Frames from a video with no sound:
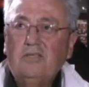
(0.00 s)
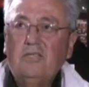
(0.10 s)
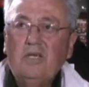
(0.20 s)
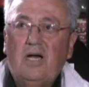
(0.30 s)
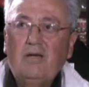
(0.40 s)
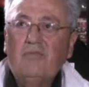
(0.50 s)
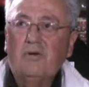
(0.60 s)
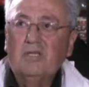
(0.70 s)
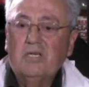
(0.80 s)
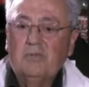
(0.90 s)
the time,
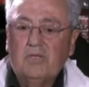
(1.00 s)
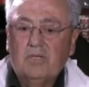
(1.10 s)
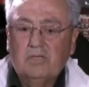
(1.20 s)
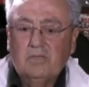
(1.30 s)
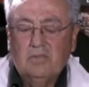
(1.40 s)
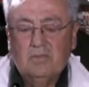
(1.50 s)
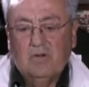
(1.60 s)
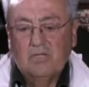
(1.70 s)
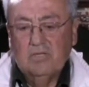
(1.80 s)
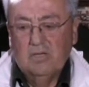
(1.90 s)
for example, as
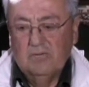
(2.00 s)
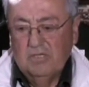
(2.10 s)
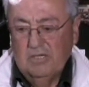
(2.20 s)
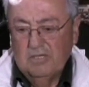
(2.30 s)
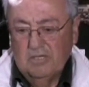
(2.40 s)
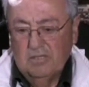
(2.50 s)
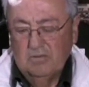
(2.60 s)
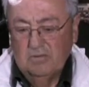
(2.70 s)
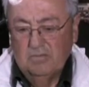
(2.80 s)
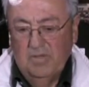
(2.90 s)
Roger and I were discussing it,
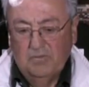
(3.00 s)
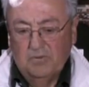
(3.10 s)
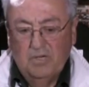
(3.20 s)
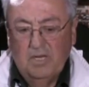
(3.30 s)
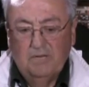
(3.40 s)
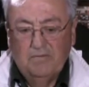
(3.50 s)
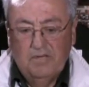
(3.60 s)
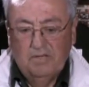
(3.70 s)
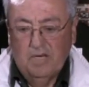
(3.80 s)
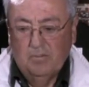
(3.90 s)
to before any
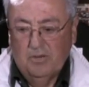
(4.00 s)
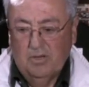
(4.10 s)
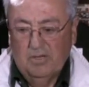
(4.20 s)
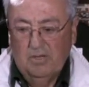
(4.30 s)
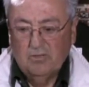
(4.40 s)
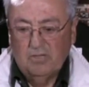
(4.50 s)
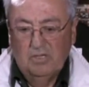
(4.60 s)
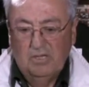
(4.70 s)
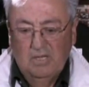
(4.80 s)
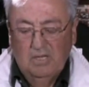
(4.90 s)
event that I put on, I
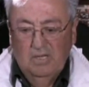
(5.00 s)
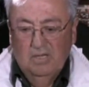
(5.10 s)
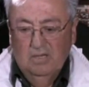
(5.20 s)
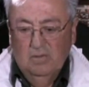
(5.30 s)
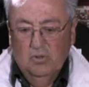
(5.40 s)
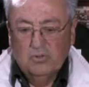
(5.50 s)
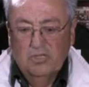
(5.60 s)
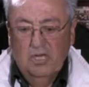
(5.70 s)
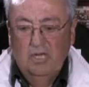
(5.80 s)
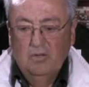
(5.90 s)
usually, uh, most
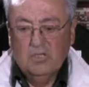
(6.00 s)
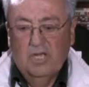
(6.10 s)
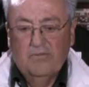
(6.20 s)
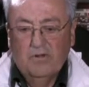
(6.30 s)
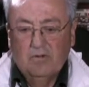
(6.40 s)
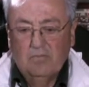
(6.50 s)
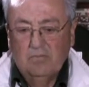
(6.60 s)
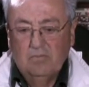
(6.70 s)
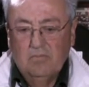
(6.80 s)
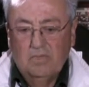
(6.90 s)
of the ejidos have their,
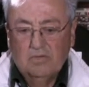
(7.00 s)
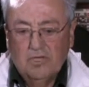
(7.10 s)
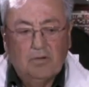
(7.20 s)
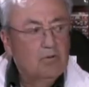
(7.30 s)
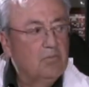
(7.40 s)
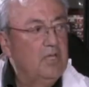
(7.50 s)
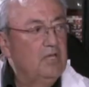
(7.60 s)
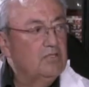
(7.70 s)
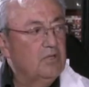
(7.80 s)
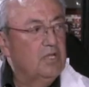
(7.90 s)
their general
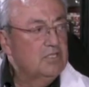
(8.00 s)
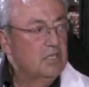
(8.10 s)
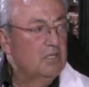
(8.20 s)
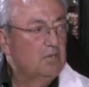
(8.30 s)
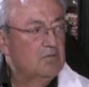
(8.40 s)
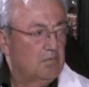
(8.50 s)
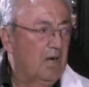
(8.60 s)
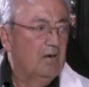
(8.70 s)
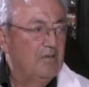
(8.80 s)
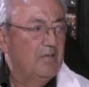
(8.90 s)
meetings on a Sunday with a
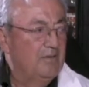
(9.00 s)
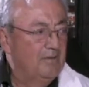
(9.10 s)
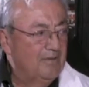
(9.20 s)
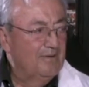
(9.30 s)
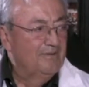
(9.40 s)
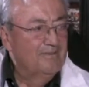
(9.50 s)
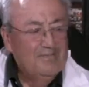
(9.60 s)
barbecue, you know.